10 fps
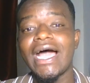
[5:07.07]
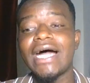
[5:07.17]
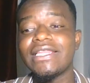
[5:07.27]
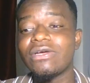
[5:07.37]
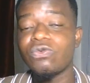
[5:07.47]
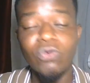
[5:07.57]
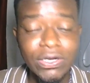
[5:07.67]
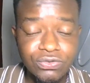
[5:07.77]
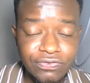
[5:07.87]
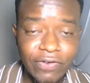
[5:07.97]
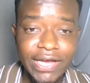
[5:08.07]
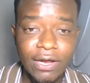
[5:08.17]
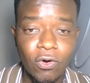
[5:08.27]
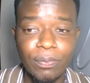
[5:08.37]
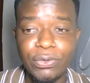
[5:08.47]
and they want to find a
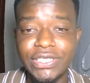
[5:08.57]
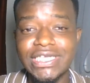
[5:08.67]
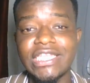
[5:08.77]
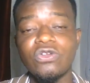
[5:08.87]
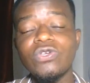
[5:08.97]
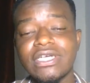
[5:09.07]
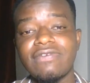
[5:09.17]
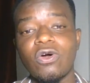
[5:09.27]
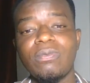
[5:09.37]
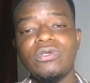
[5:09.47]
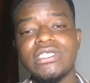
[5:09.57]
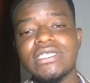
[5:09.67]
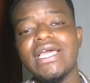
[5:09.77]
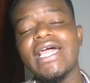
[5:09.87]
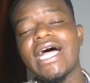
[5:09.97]
community and they don't have a community
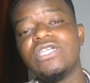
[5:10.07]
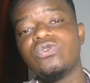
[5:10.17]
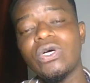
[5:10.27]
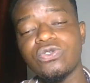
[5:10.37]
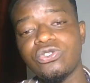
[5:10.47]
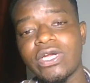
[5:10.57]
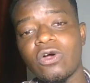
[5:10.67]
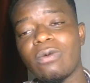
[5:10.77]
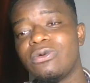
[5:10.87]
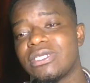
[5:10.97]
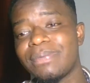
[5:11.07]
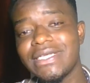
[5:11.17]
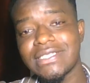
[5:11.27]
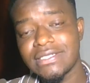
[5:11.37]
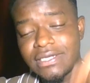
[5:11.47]
and you want to join a community,
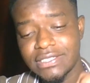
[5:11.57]
please